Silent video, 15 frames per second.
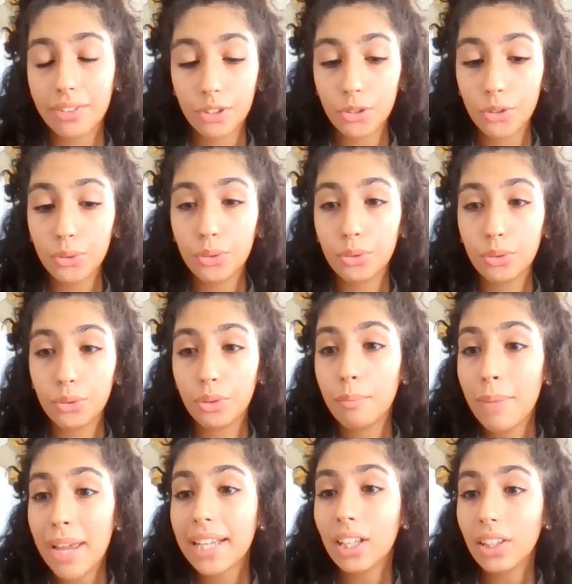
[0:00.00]
to
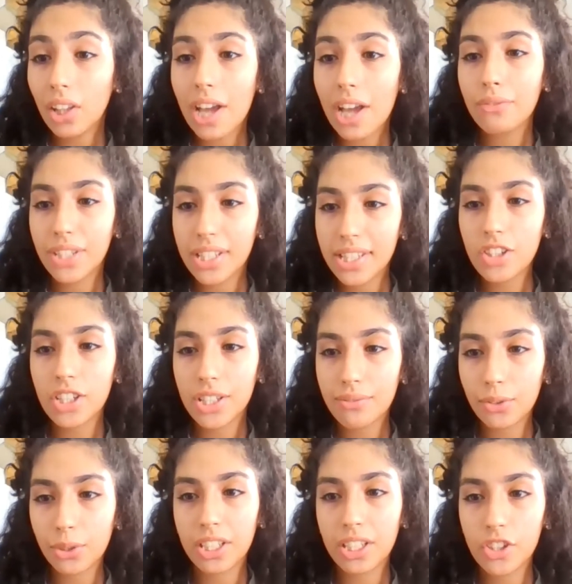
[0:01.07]
make a lot of decisions
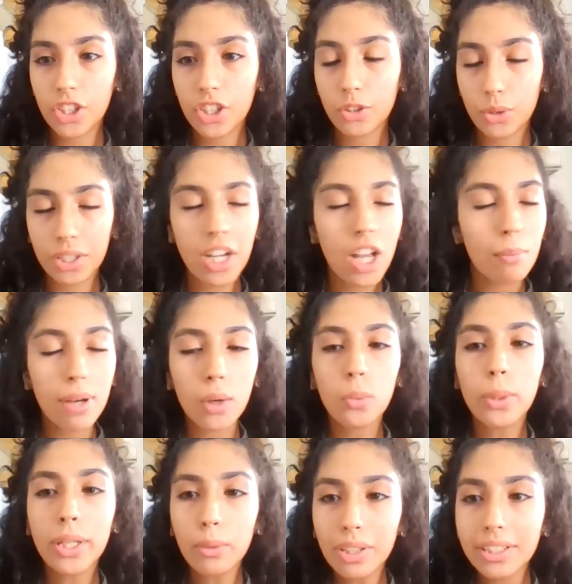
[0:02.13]
for these children,
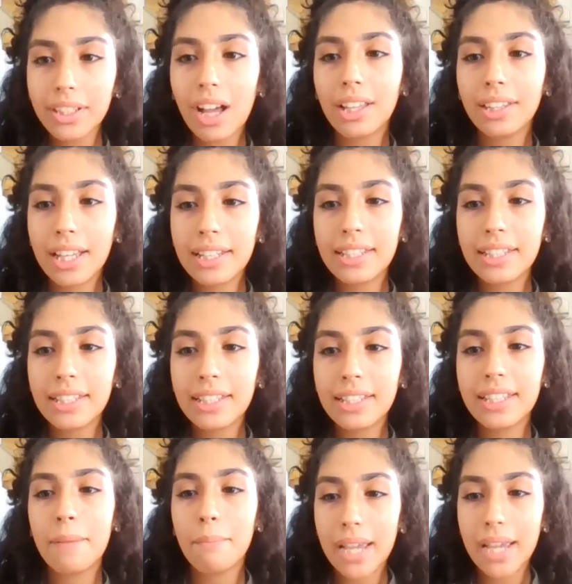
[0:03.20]
but we will not let them
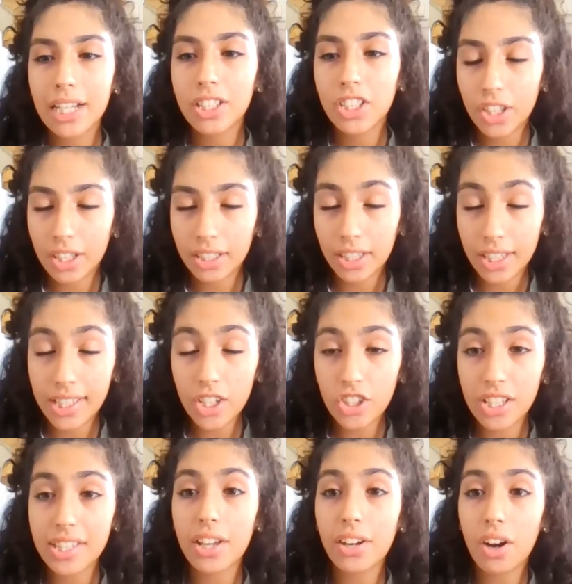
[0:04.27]
make decisions
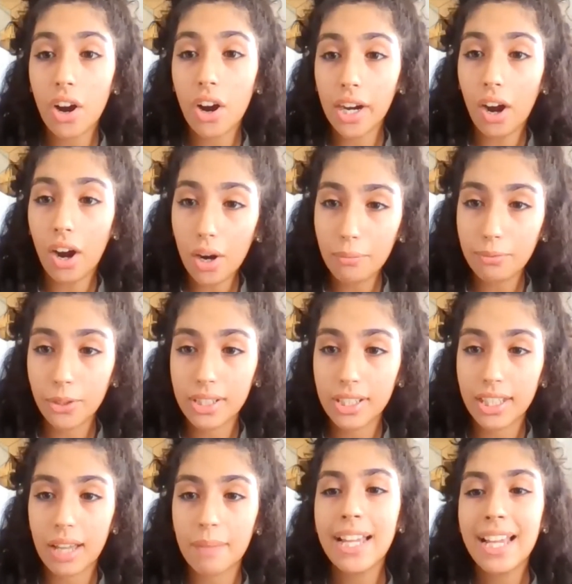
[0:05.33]
that are harmful to
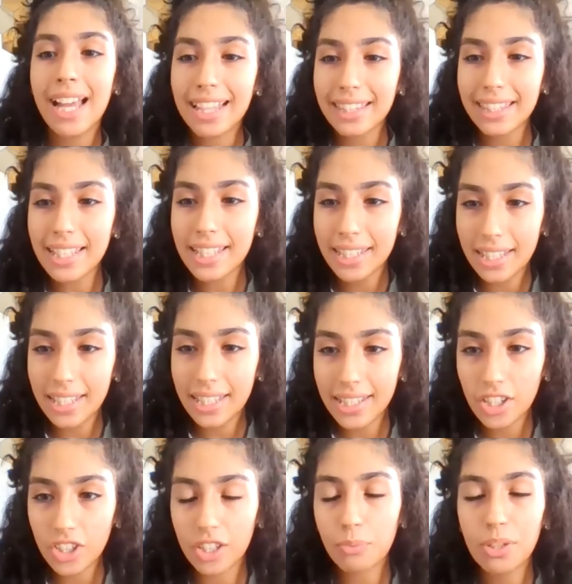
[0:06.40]
them. And this
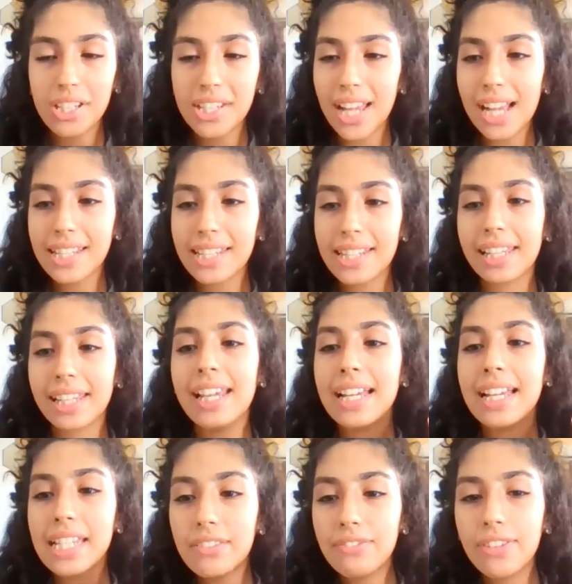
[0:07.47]
decision precisely
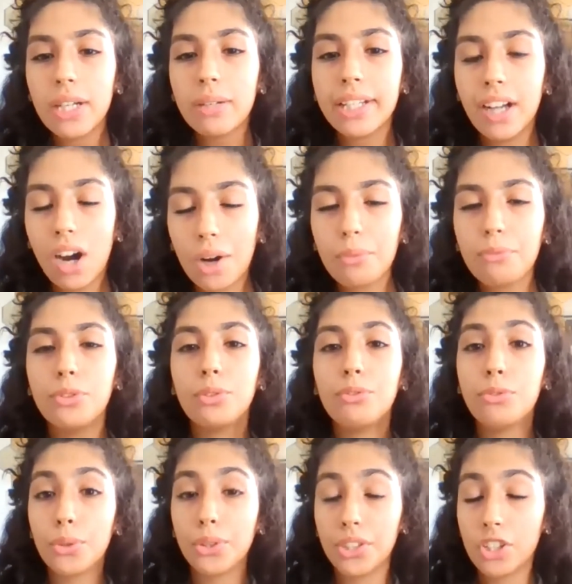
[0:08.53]
is very harmful
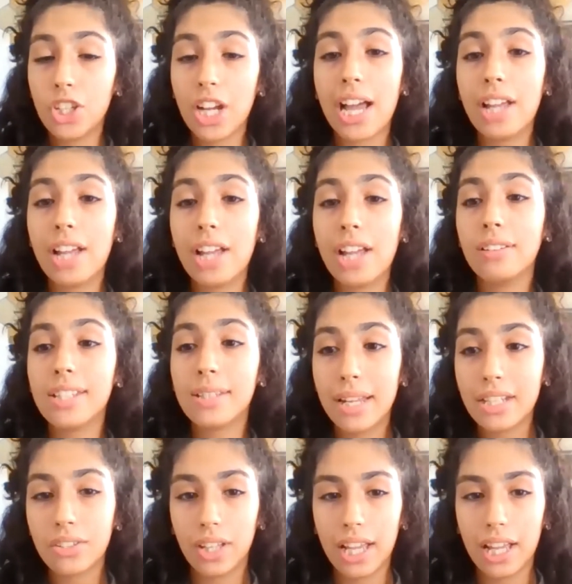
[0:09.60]
for the child's
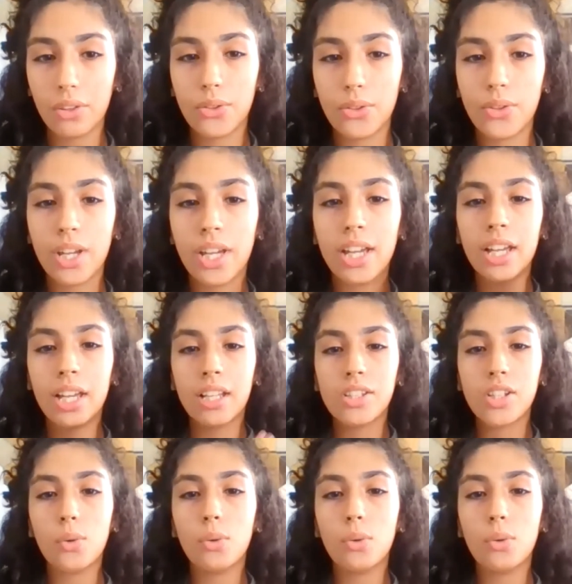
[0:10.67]
mental health. So